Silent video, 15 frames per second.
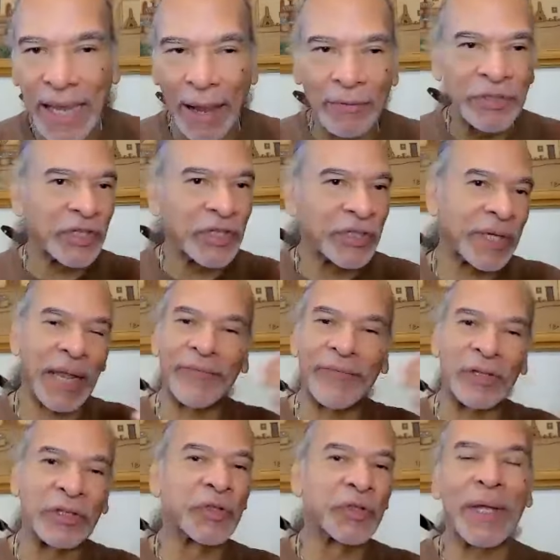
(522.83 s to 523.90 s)
I was just kind of
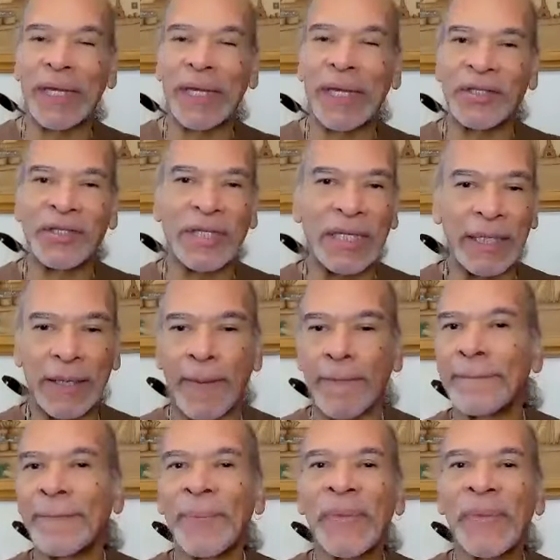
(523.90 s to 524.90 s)
enjoying it to see